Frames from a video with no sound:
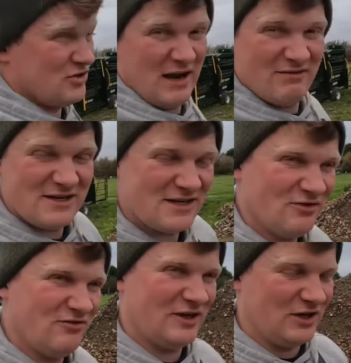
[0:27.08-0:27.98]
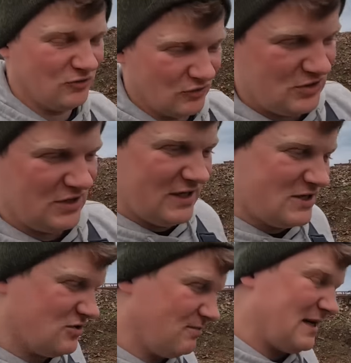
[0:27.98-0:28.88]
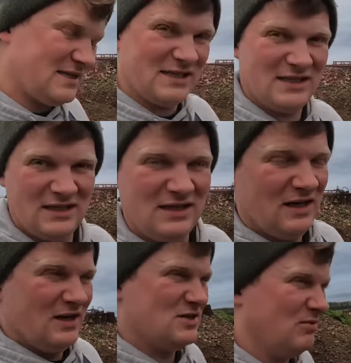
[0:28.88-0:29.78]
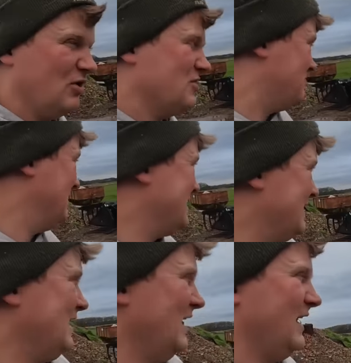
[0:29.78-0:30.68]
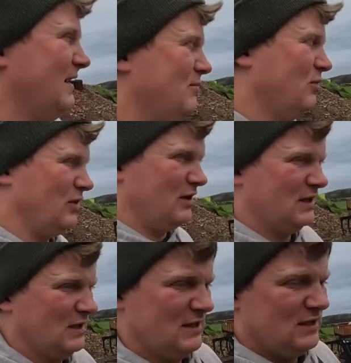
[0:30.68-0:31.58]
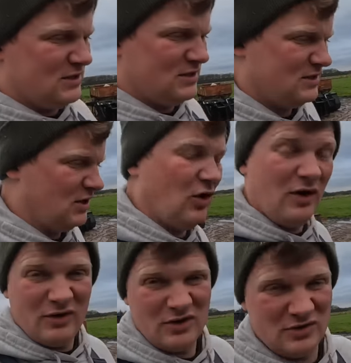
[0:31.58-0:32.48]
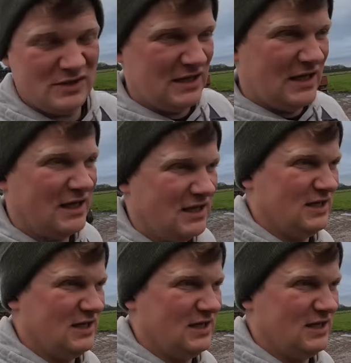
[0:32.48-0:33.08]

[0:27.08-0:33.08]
Every single video would have changed dramatically. Tomorrow's busy, but so I want to do it today.